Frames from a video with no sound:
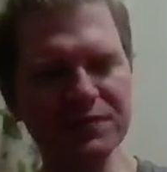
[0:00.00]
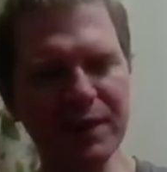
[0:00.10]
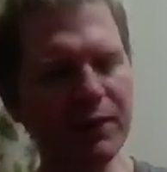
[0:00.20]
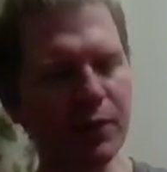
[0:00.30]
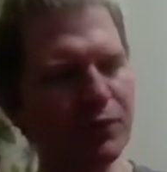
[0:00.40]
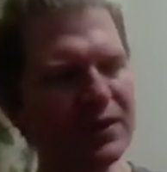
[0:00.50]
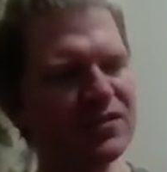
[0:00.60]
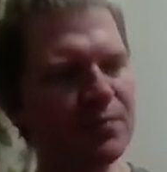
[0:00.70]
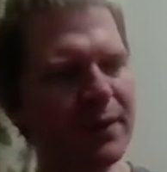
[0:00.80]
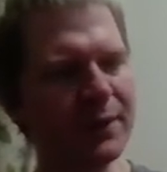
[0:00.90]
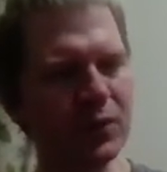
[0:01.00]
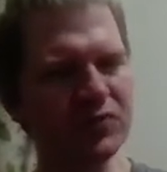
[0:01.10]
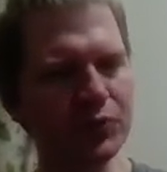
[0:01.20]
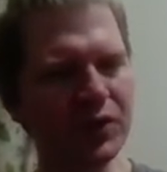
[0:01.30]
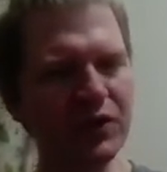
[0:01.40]
Maybe you're a Priest, maybe you're a
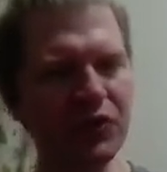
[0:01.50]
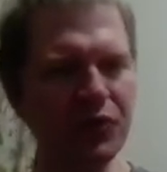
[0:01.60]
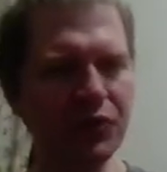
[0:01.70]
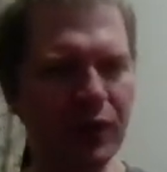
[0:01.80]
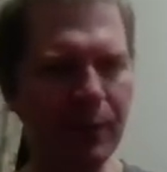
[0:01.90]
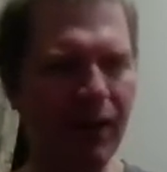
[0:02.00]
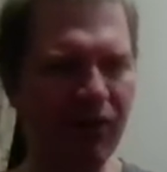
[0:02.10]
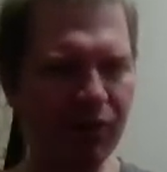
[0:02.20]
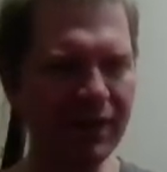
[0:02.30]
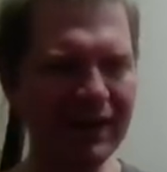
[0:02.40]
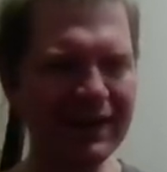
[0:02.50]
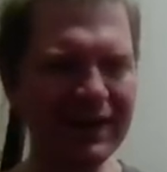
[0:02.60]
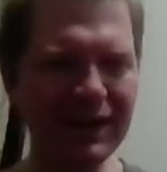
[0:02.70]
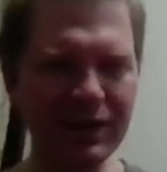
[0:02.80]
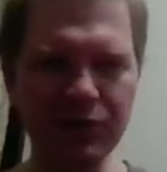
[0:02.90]
Druid, you do a buff with it,
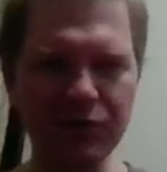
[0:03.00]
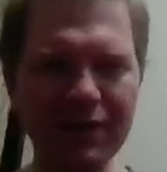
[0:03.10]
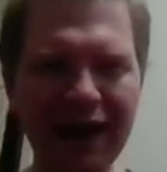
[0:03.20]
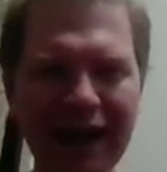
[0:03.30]
you do that.